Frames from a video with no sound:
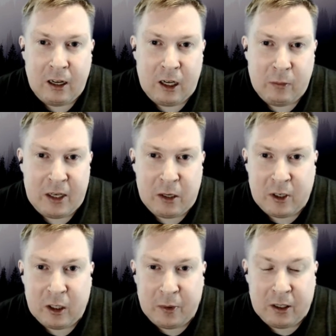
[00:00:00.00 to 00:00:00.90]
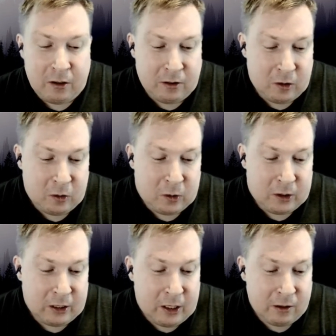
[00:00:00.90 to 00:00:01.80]
and mediumship, and
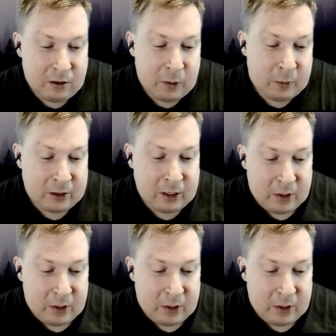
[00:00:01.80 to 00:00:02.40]
also other topics